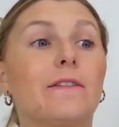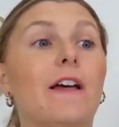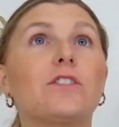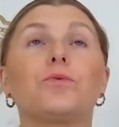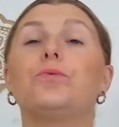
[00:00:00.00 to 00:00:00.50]
If
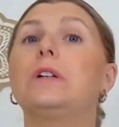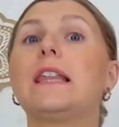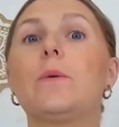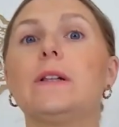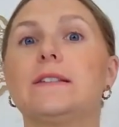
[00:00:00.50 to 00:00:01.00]
that's
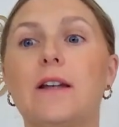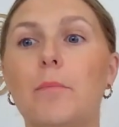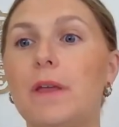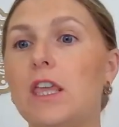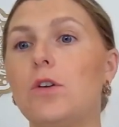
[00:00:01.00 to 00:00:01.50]
really what's
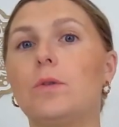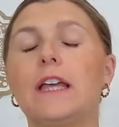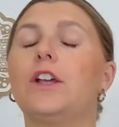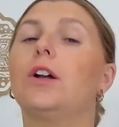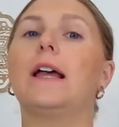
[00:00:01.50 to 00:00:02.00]
stumping you,
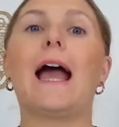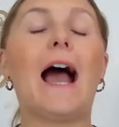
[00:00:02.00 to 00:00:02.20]
like you're like,